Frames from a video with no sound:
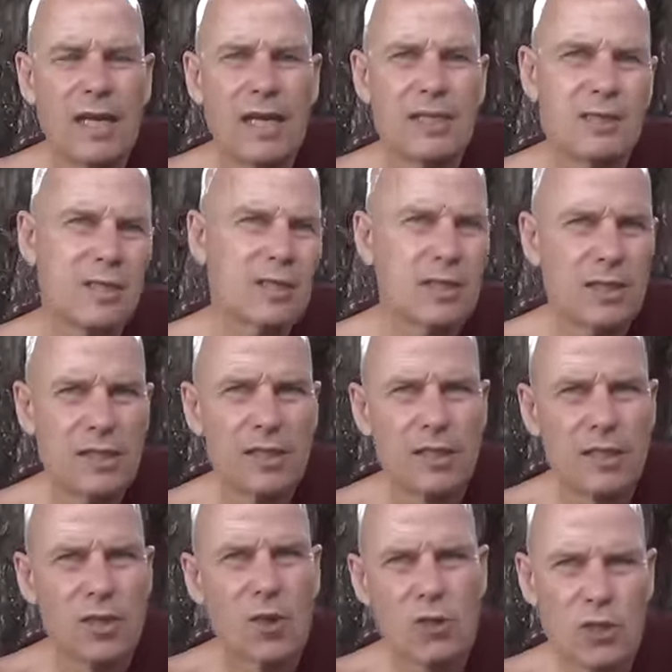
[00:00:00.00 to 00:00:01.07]
So the
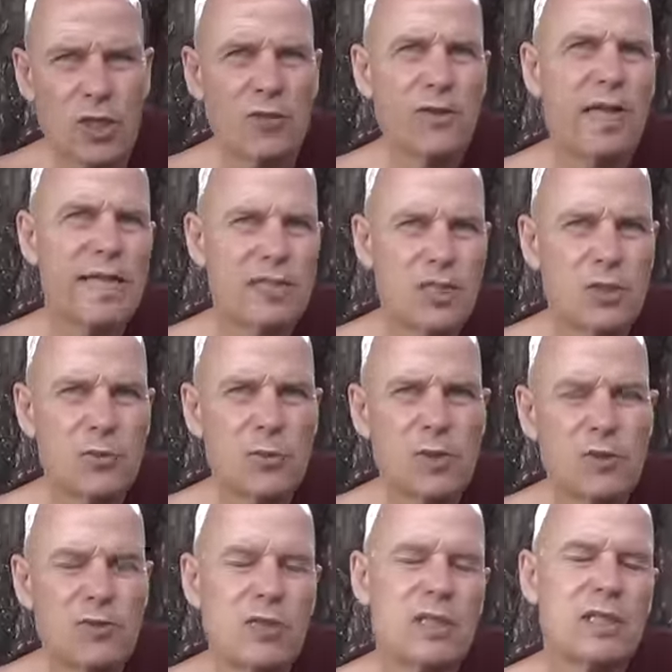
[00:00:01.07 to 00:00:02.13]
causal relations
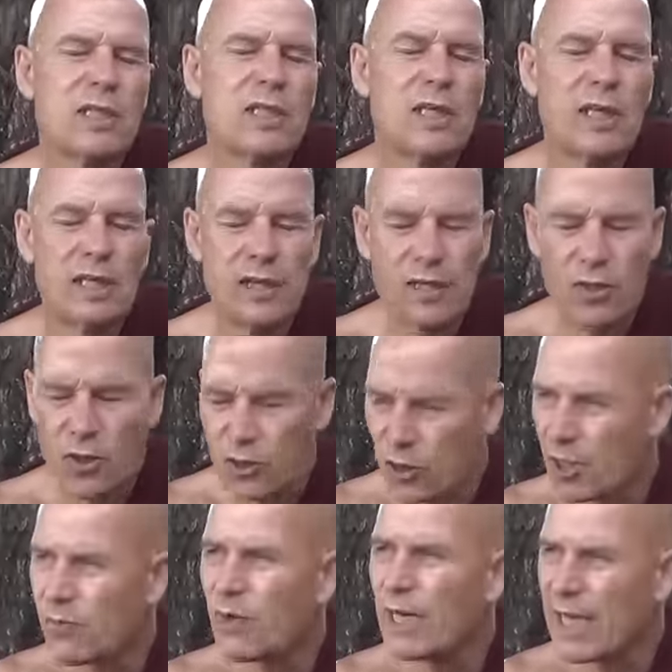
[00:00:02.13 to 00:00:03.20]
between the
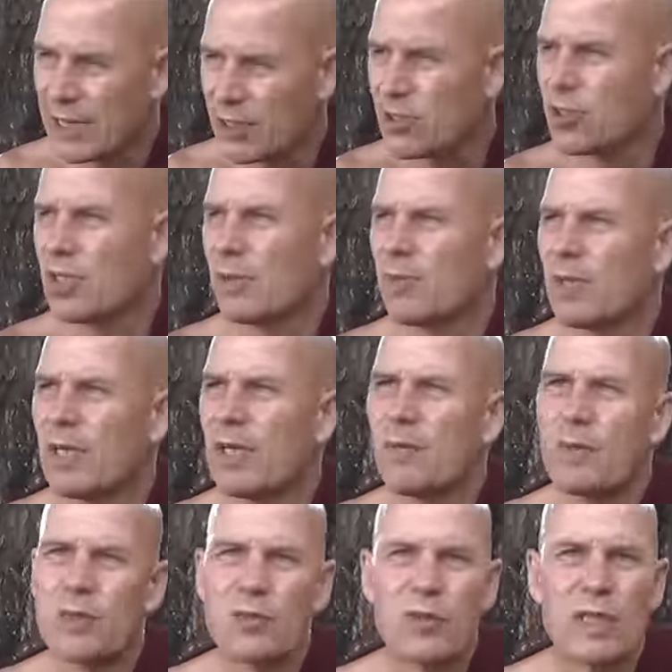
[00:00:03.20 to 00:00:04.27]
causal relationship
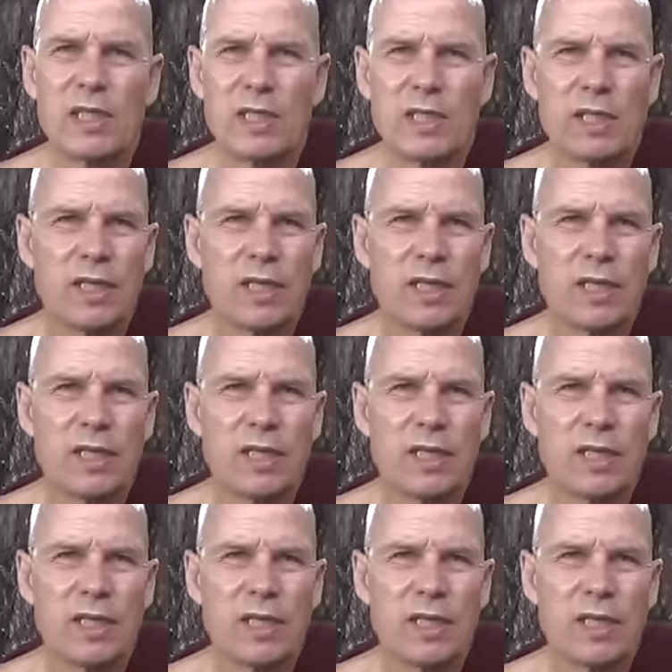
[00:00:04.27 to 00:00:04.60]
between